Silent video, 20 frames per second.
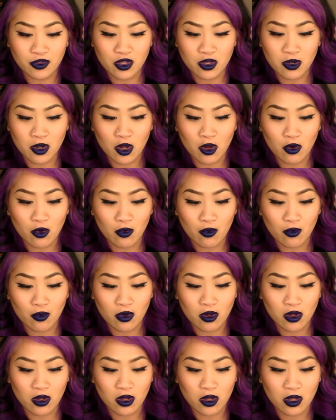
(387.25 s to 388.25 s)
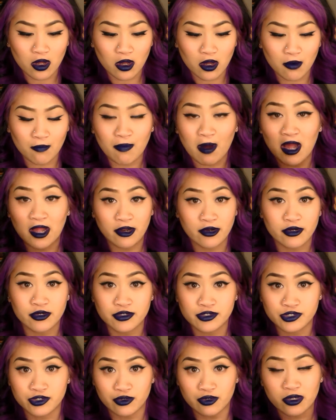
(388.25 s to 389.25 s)
you know,
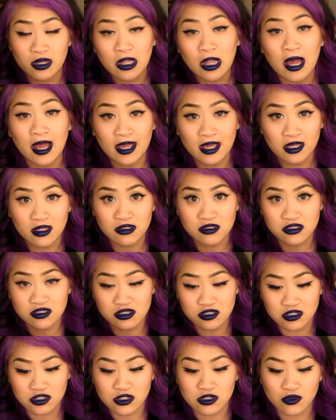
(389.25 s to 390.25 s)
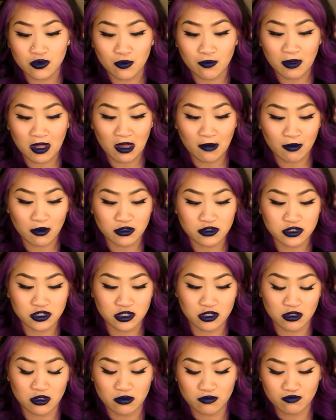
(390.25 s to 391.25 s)
buyers or clients to be able
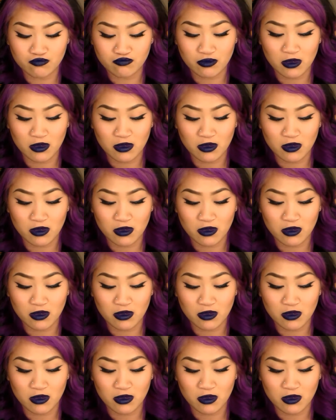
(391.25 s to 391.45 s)
to